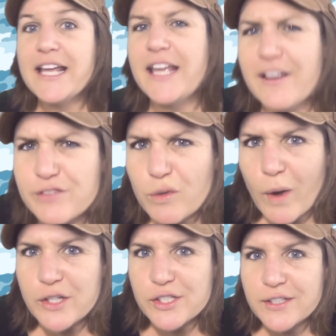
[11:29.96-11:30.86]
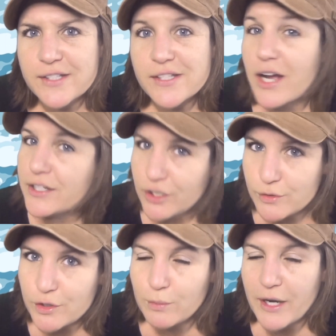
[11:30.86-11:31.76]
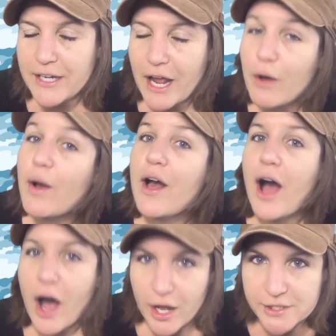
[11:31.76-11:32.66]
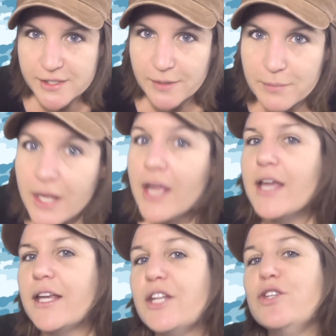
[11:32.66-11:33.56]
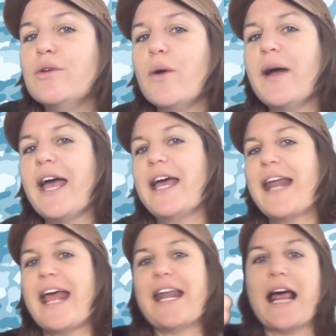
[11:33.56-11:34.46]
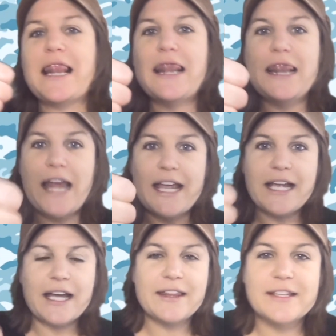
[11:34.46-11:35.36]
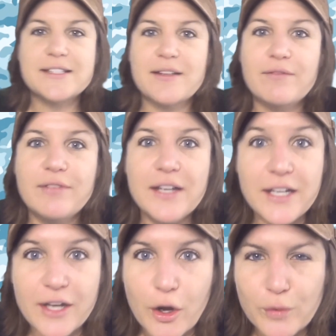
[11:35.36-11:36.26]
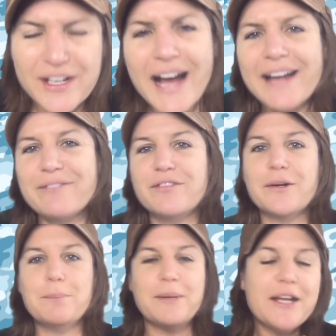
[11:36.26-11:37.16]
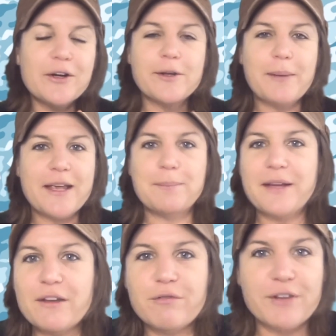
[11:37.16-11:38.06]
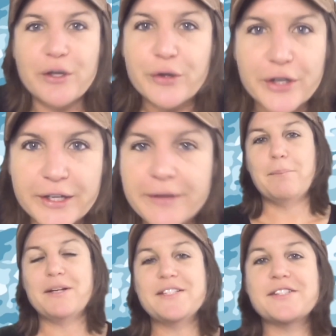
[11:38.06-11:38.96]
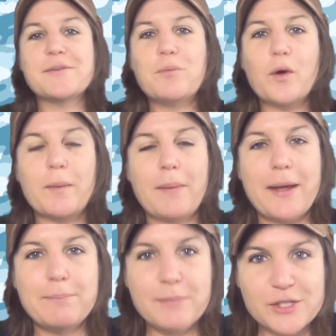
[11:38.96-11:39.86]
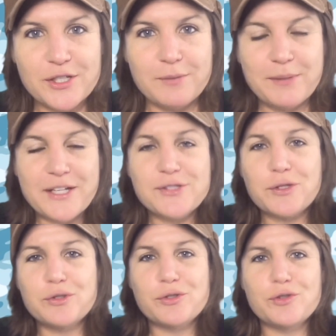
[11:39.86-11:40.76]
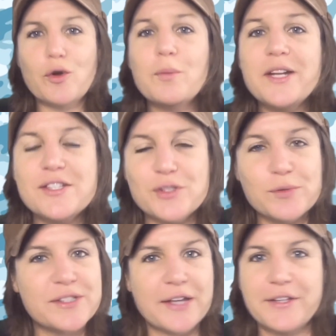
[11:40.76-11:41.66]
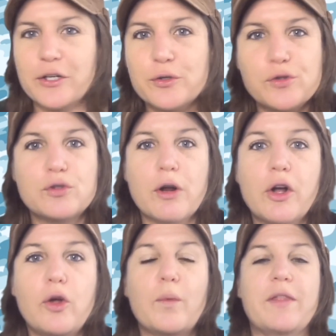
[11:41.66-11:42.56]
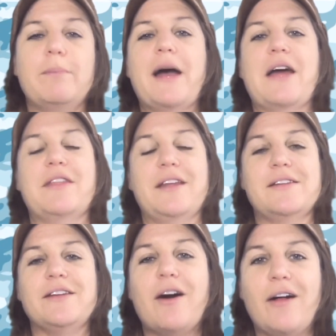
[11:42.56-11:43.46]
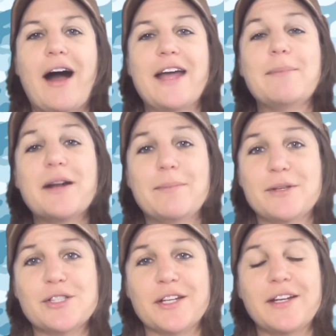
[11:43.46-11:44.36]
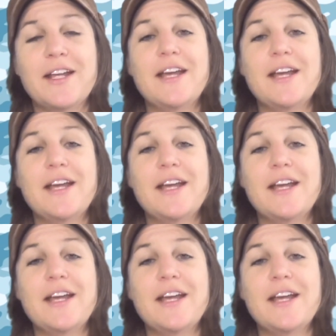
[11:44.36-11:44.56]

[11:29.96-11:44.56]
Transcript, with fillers: if you're watching this on YouTube right now, awesome, can you go ahead and like this video? Not for me or to make me feel good, but to support my mission because there's so many students out there who struggle with math. And y'all, I am on a mission